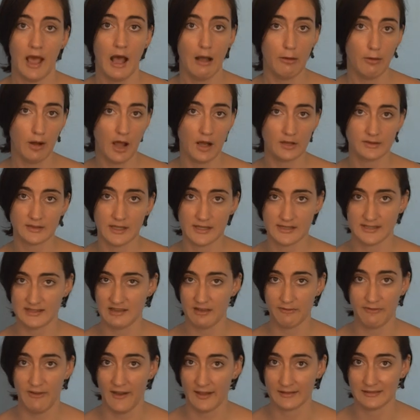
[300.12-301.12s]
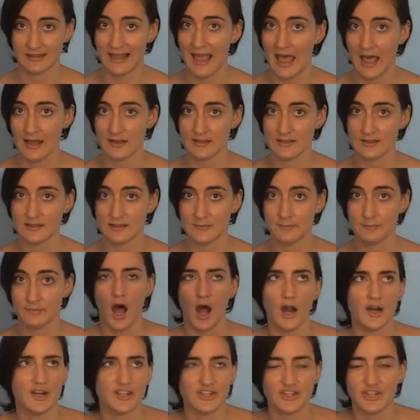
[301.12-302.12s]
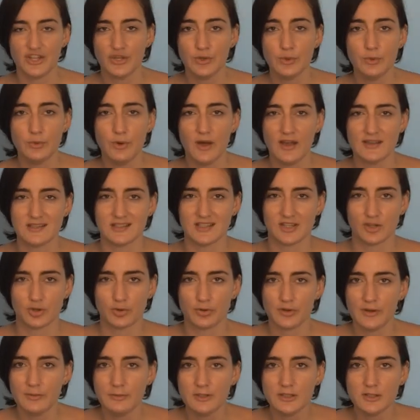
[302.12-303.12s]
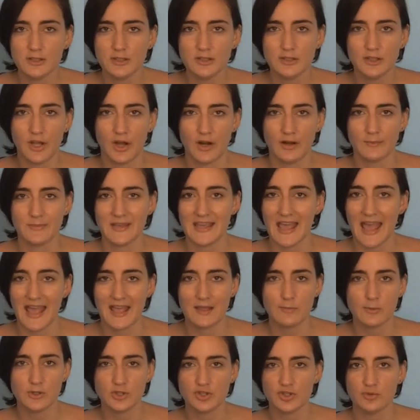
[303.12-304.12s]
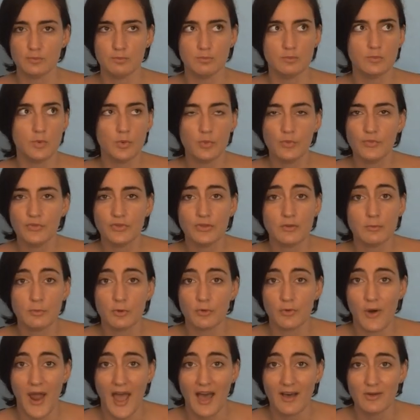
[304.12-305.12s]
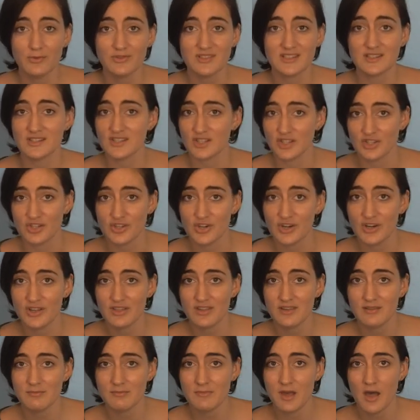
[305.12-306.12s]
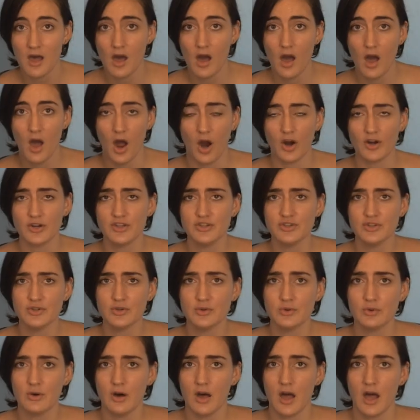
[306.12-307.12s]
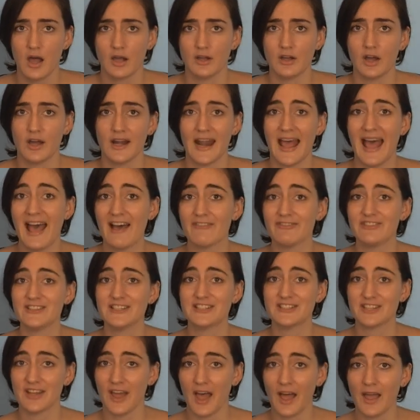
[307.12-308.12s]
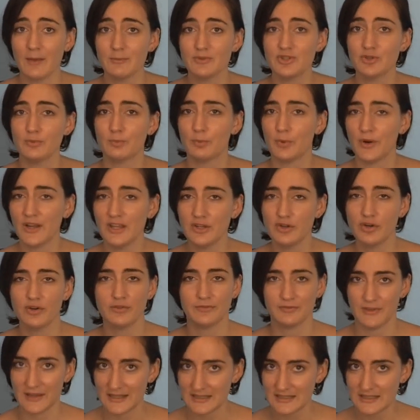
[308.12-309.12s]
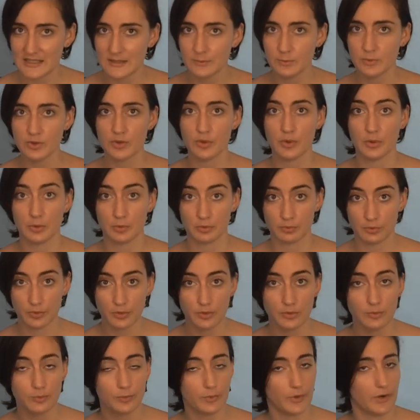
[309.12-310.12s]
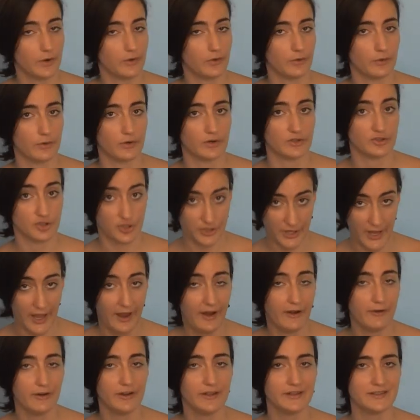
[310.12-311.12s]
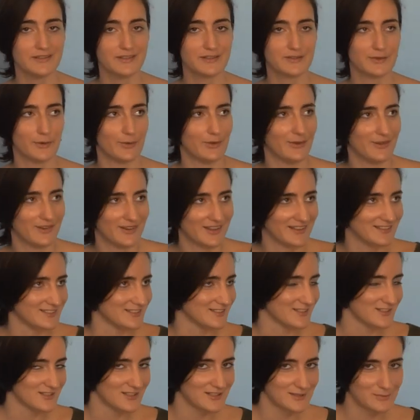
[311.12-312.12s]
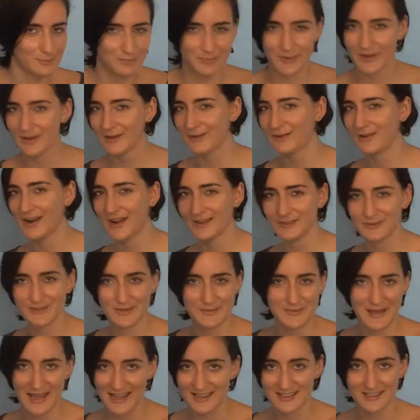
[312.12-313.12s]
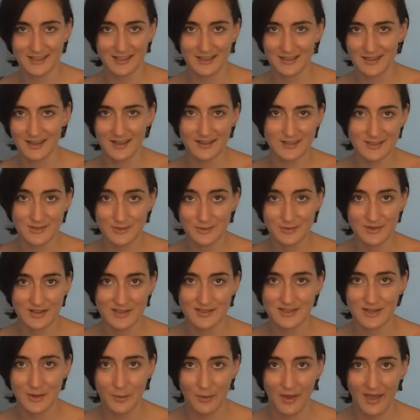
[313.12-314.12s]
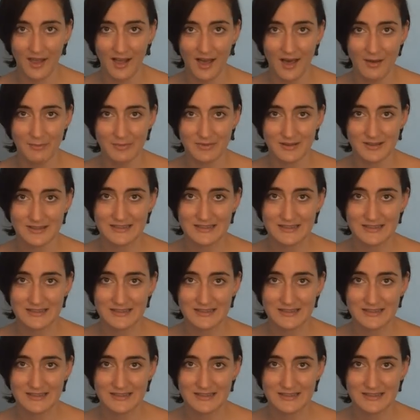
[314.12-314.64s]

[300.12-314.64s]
How long does the effect last? Are you, as a criminal, gonna be able to move them around and secure them? Are you gonna have the time to bring your victim to the room where your chair is so you can spin around dramatically as soon as they wake up?